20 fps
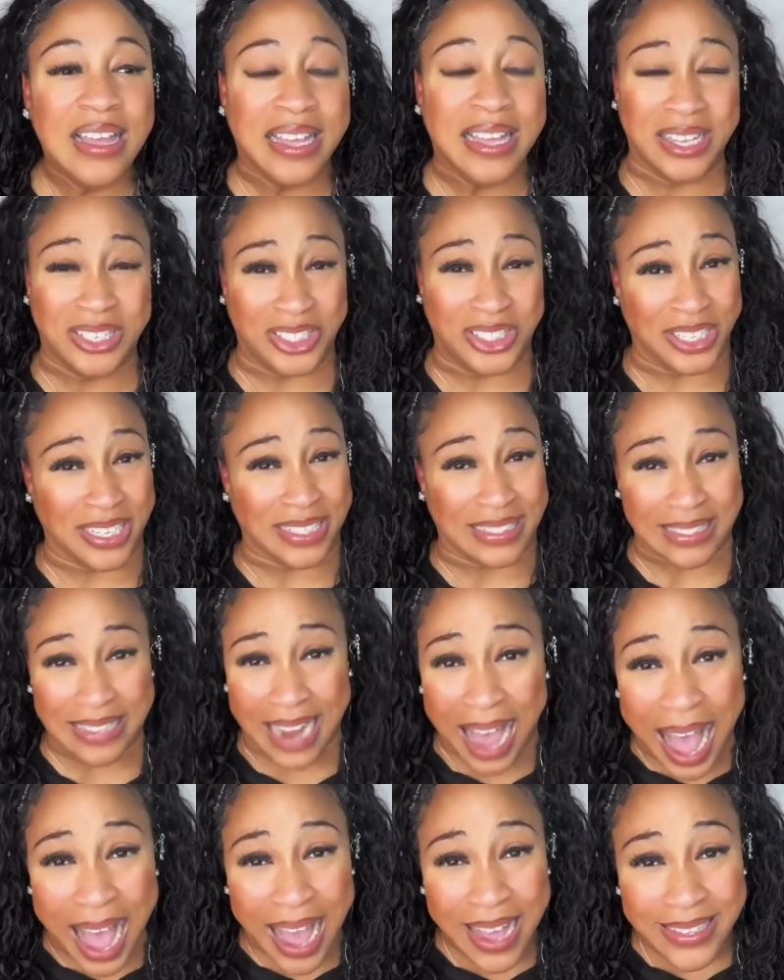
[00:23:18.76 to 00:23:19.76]
It's just
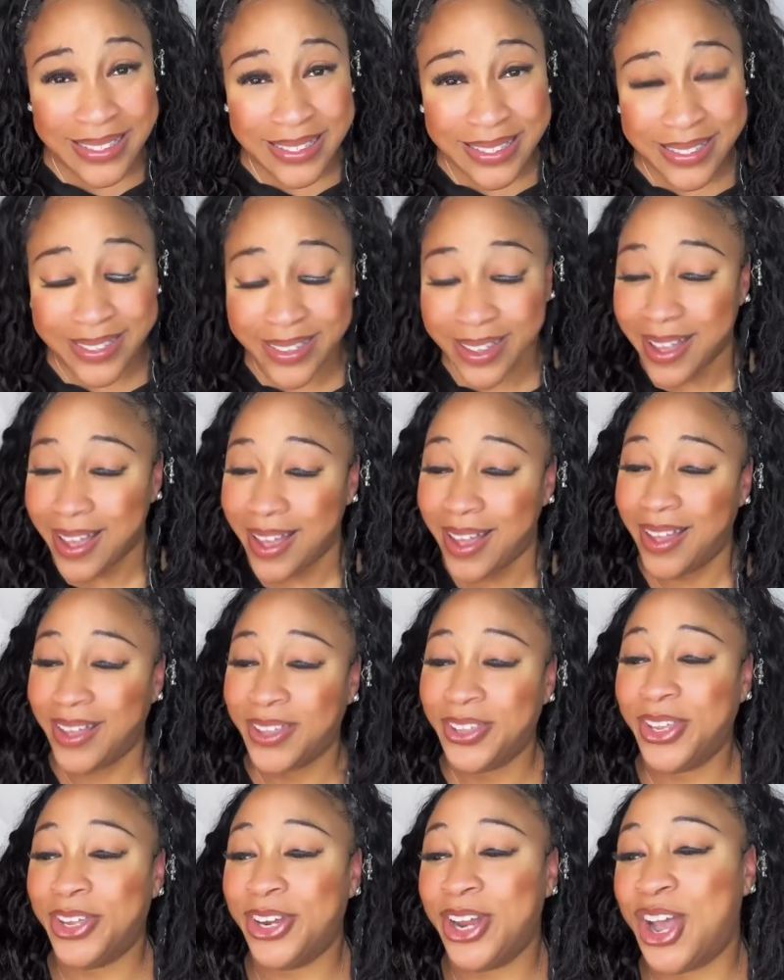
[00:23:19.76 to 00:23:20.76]
not.
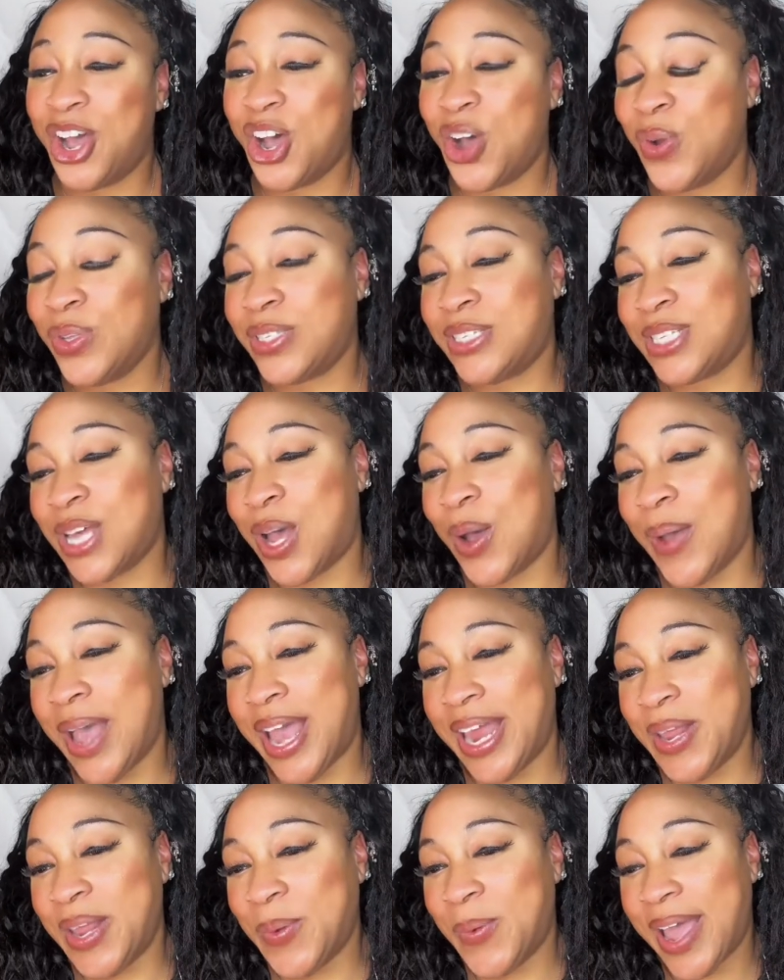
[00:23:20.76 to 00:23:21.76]
You know, so
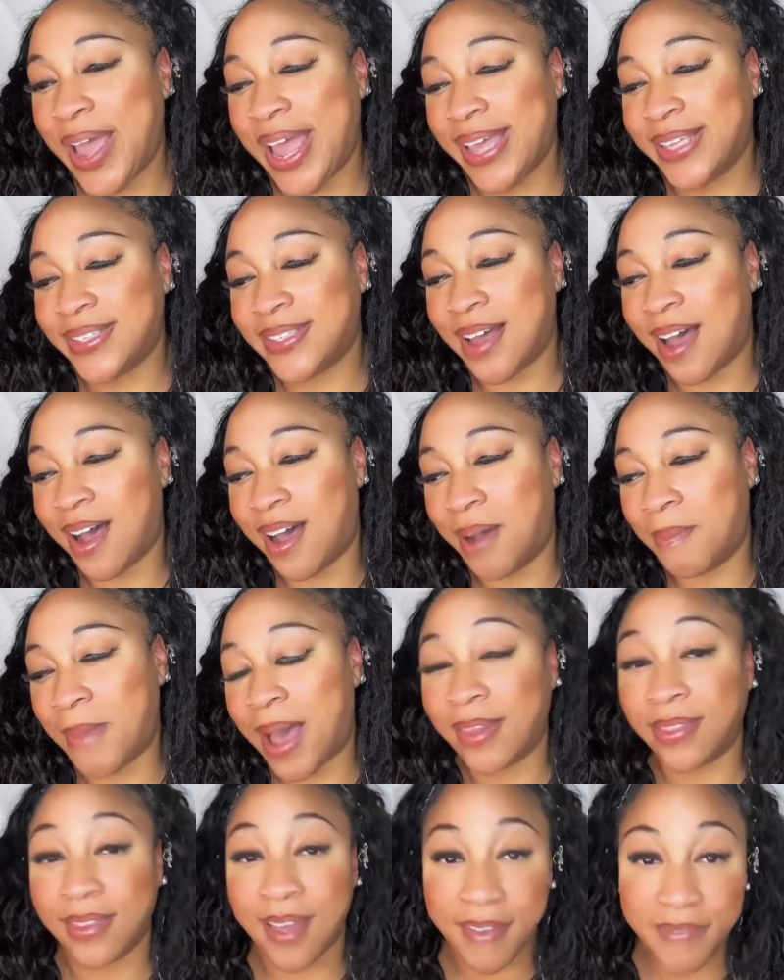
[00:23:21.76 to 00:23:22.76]
anyways,
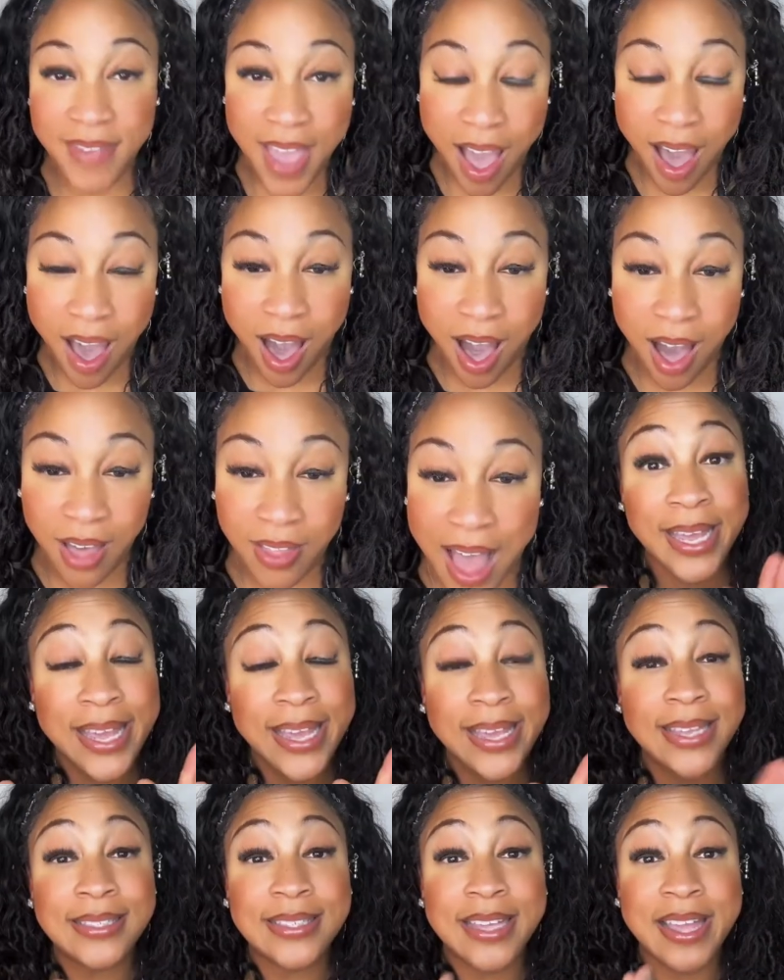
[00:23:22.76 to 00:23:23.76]
I love y'all.
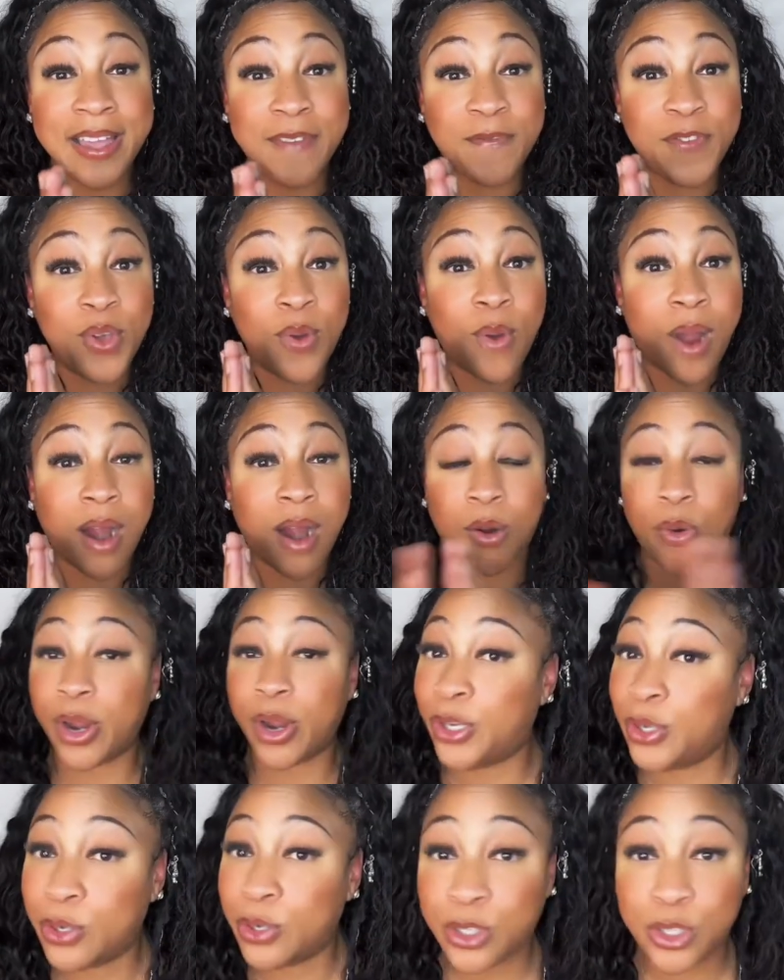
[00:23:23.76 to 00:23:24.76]
Please, if you are
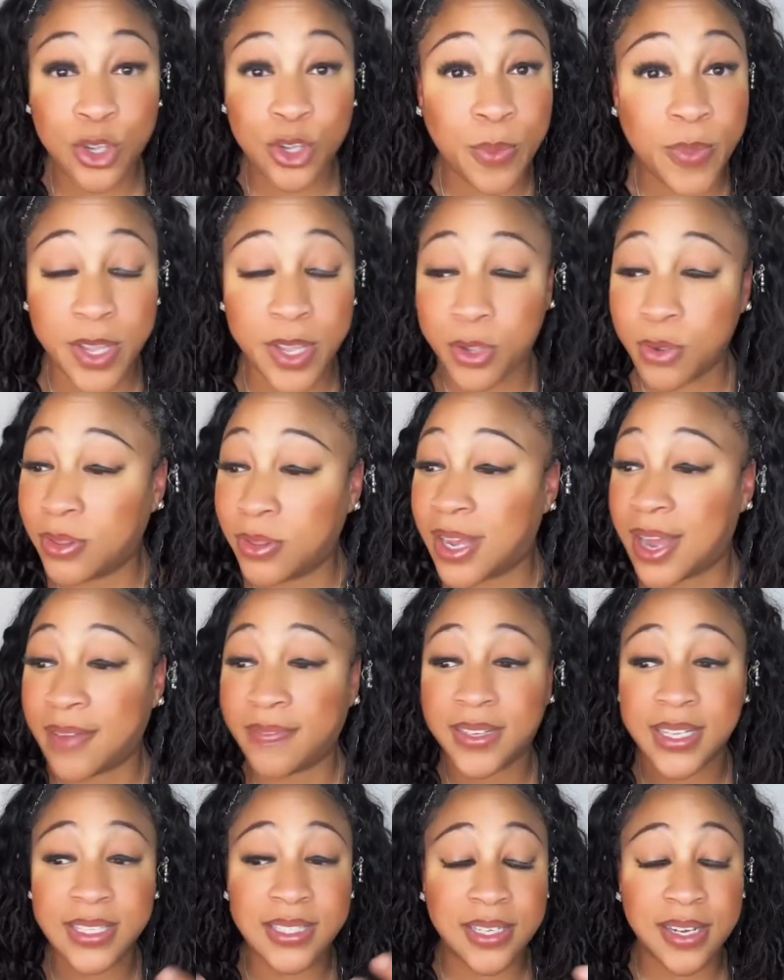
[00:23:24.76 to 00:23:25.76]
on YouTube and you
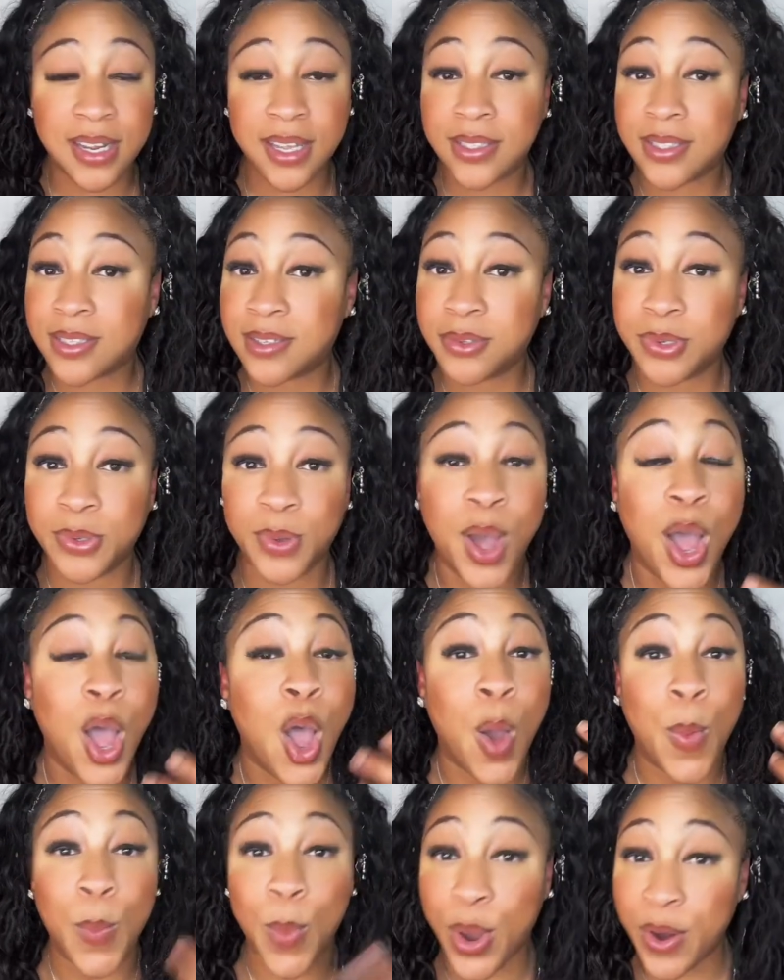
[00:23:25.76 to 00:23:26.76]
love listening to
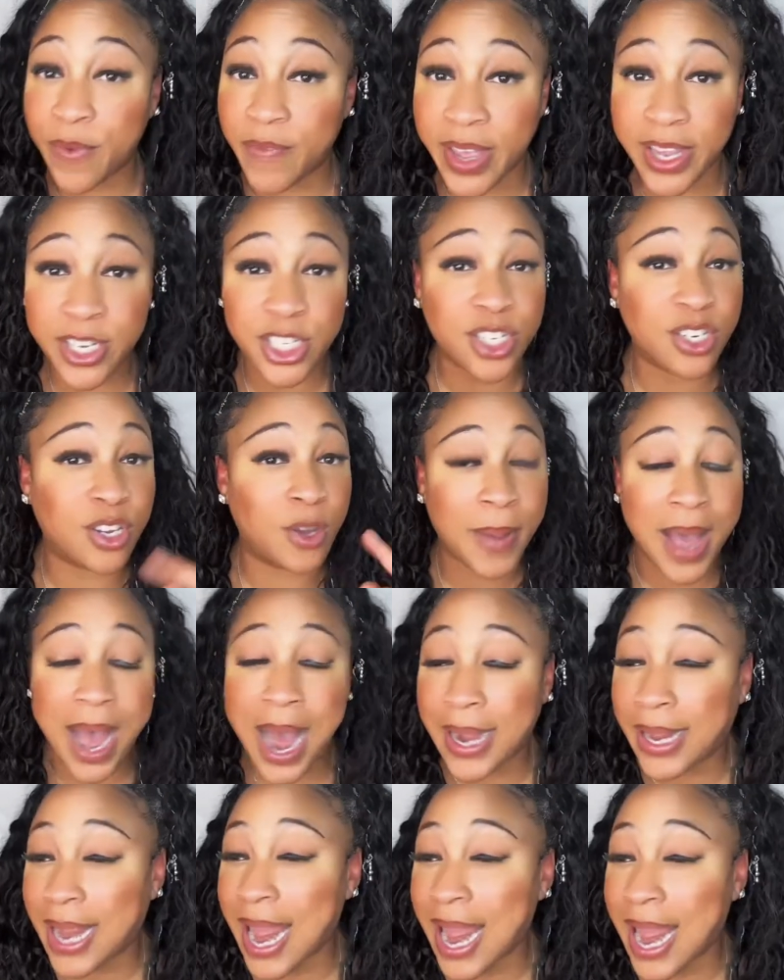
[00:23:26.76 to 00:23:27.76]
motivational
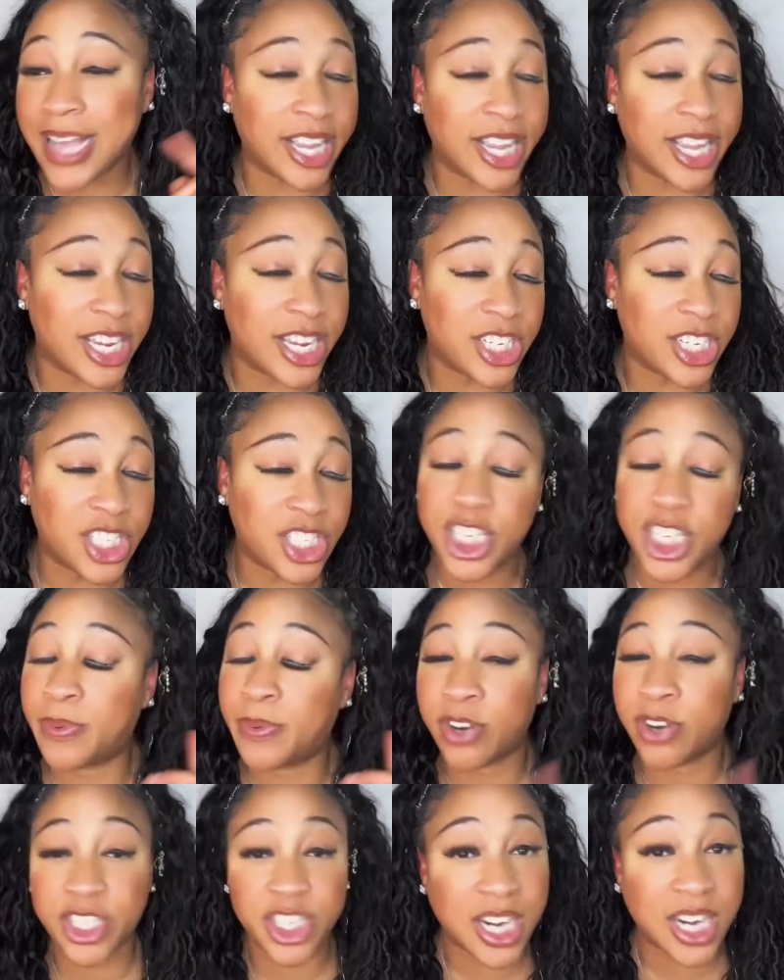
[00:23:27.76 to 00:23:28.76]
podcast,
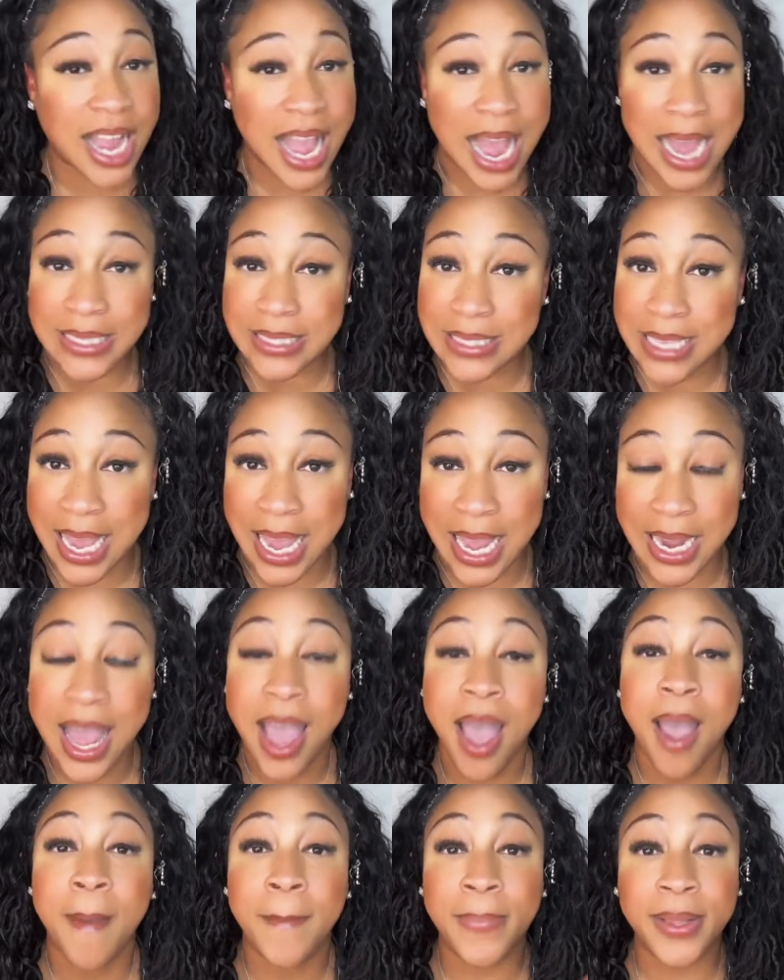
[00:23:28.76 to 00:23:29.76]
relationship, Christian content,
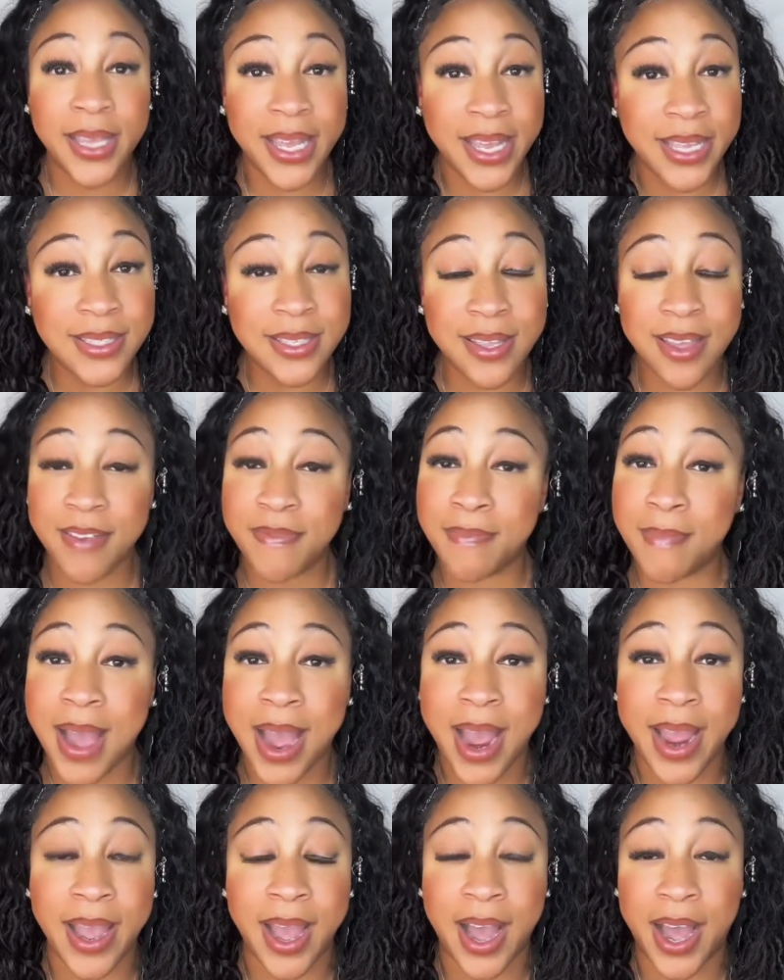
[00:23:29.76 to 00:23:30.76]
please give
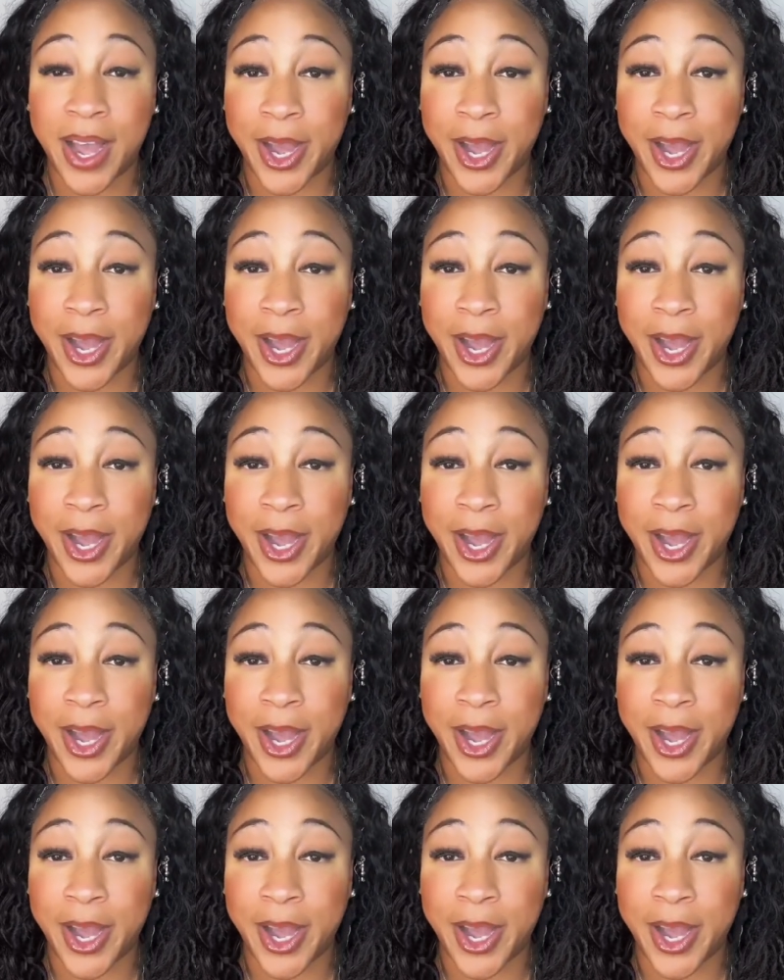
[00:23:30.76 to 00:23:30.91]
my